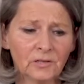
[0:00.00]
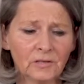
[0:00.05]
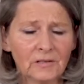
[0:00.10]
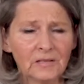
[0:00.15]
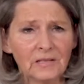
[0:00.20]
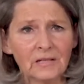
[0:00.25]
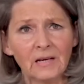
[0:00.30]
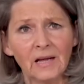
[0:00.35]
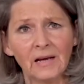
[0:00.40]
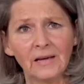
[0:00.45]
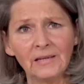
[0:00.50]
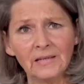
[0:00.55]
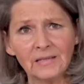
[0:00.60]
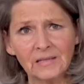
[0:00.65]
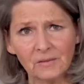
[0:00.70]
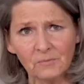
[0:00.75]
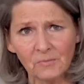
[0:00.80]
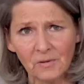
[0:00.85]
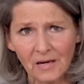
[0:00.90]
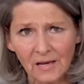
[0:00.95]
And the
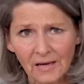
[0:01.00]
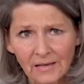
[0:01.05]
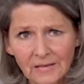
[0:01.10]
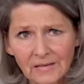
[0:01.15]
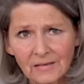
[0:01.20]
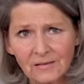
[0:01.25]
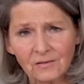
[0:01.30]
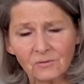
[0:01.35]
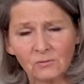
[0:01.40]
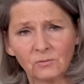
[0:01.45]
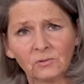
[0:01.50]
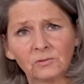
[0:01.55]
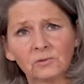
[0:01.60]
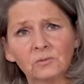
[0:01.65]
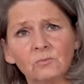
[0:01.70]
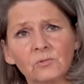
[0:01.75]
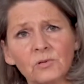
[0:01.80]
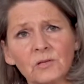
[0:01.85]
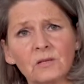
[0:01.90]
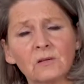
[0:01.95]
same burden doesn't
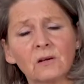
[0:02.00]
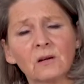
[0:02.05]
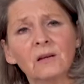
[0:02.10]
have